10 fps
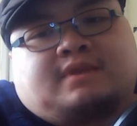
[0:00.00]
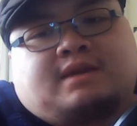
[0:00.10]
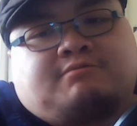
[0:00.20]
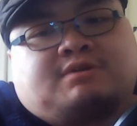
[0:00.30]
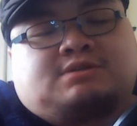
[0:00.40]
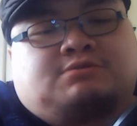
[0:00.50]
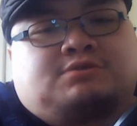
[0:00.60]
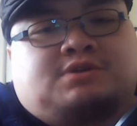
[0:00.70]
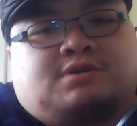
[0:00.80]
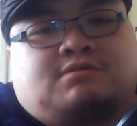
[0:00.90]
there is
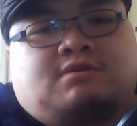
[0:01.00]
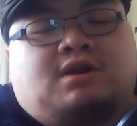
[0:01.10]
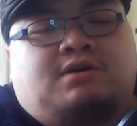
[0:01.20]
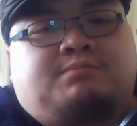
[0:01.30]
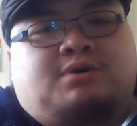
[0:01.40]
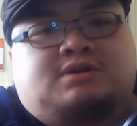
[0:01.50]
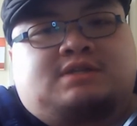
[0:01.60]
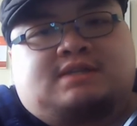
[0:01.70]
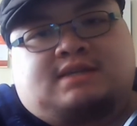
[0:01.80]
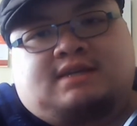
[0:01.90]
also a lot of
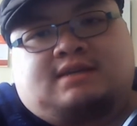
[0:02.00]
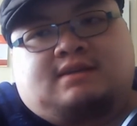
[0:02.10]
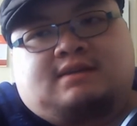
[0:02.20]
positivity